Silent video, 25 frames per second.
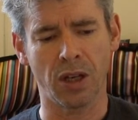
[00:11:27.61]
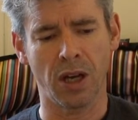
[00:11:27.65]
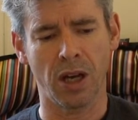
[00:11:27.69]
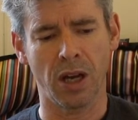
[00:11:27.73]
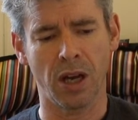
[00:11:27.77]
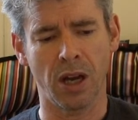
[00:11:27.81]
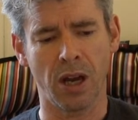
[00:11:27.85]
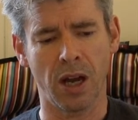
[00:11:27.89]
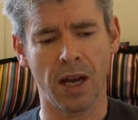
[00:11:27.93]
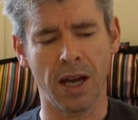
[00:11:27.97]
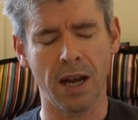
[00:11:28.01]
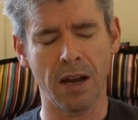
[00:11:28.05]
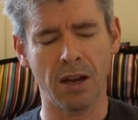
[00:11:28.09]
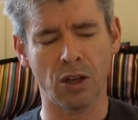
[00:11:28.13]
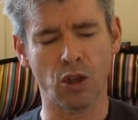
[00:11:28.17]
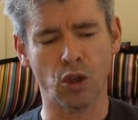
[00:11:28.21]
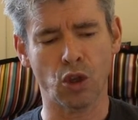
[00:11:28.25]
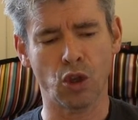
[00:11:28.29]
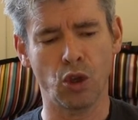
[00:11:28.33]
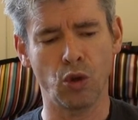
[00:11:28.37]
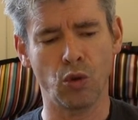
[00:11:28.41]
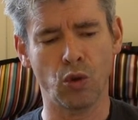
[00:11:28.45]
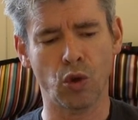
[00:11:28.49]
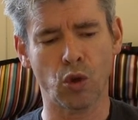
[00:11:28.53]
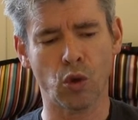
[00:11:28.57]
I asked
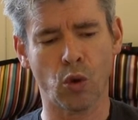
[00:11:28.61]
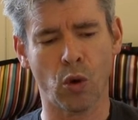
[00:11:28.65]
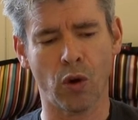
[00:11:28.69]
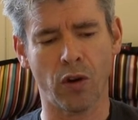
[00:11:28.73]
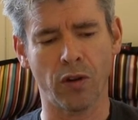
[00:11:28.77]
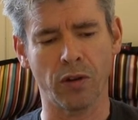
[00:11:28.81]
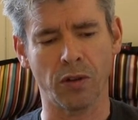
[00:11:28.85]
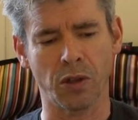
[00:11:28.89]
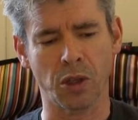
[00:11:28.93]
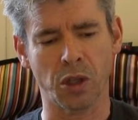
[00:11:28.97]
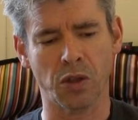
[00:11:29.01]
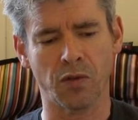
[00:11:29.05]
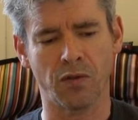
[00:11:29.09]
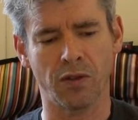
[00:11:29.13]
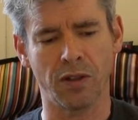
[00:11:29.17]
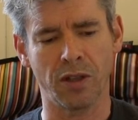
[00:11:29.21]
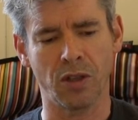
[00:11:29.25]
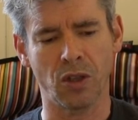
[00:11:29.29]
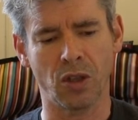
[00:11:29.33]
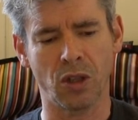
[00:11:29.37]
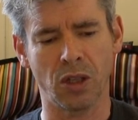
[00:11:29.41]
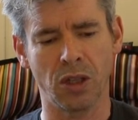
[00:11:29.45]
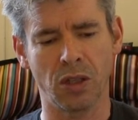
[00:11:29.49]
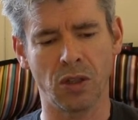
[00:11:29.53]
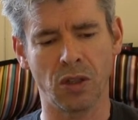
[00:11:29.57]
2 squirrels, for
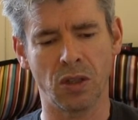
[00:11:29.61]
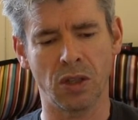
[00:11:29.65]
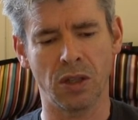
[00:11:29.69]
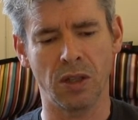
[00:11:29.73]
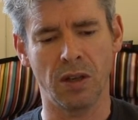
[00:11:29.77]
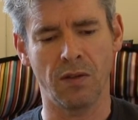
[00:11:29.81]
instance,